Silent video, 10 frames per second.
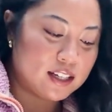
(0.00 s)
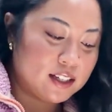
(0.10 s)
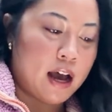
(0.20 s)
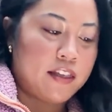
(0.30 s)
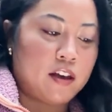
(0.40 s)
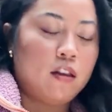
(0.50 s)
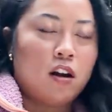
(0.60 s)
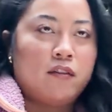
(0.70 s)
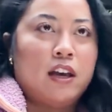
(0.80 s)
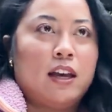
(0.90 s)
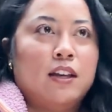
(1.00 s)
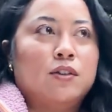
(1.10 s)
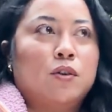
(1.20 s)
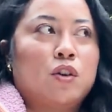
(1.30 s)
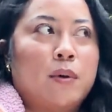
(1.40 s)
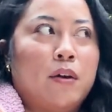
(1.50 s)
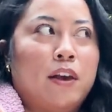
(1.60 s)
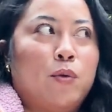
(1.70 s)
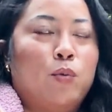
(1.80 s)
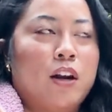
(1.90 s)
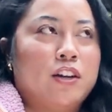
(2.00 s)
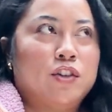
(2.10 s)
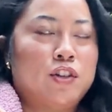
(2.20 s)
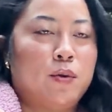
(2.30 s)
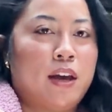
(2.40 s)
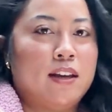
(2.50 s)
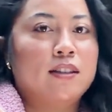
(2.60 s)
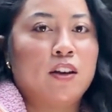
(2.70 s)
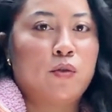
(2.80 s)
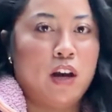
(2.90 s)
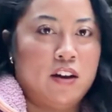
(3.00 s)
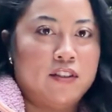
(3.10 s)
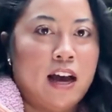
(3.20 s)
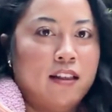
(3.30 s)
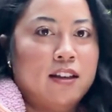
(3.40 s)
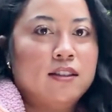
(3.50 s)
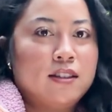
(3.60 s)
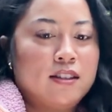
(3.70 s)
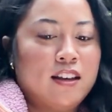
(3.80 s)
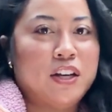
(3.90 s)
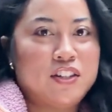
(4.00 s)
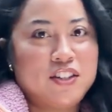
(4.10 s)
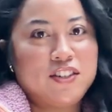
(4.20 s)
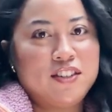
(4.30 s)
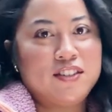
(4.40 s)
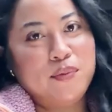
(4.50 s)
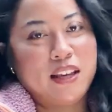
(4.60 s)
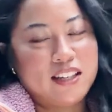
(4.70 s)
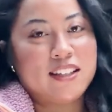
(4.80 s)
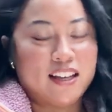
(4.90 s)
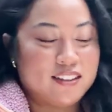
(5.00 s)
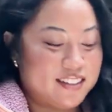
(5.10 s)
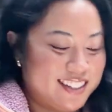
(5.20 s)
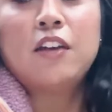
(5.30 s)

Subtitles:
But I think a lot of it is also about like wanting to showcase like creative talents, which makes sense.